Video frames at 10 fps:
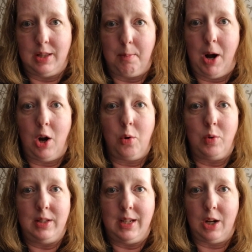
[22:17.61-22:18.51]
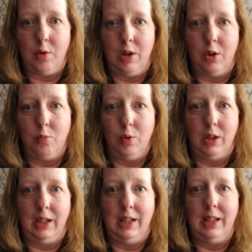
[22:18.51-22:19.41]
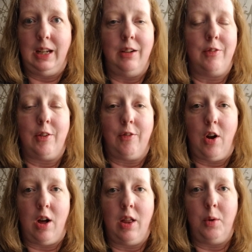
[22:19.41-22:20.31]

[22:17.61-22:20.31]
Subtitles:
The park was decorated really neat for fall,